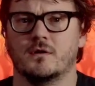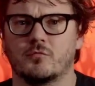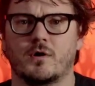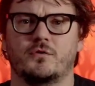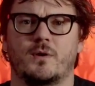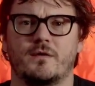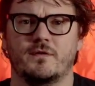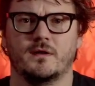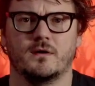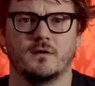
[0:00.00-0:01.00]
Rice wine
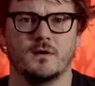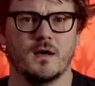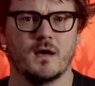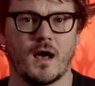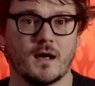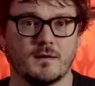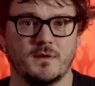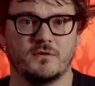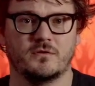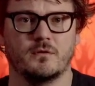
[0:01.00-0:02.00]
vinegar,
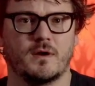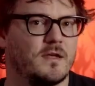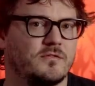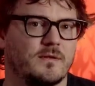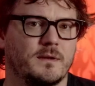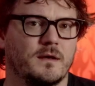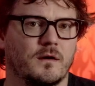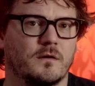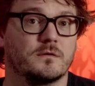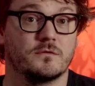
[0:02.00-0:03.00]
akamiso, and something
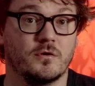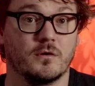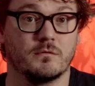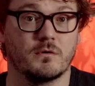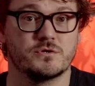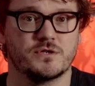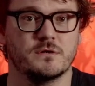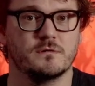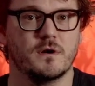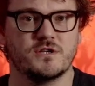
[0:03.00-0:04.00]
called
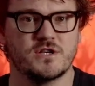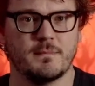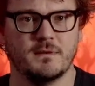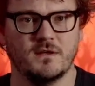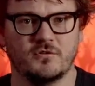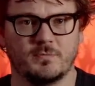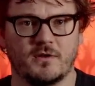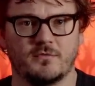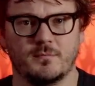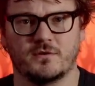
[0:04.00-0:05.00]
togaroshi, a Japanese
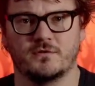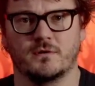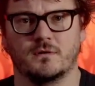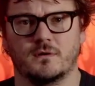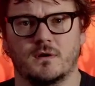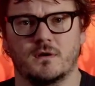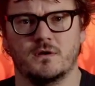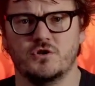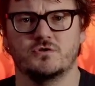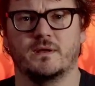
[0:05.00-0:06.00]
spice mixture,
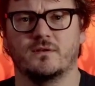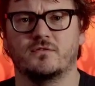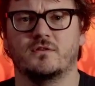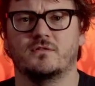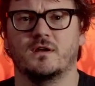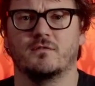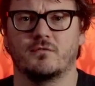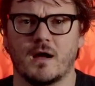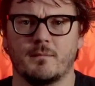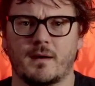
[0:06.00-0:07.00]
usually consisting of
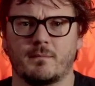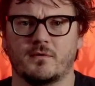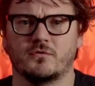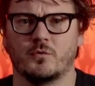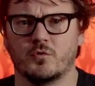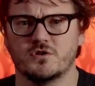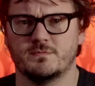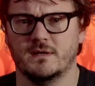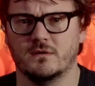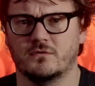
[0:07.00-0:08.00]
ground peppers,
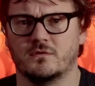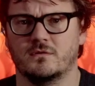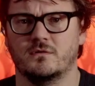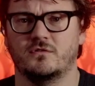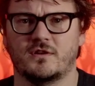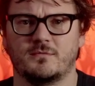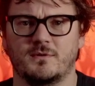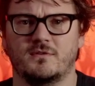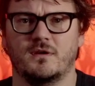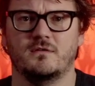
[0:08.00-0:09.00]
orange peels, sesame
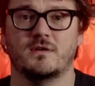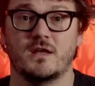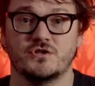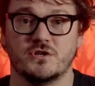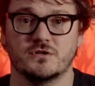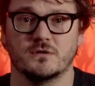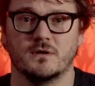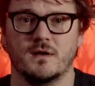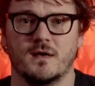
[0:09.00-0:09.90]
seeds, and ginger.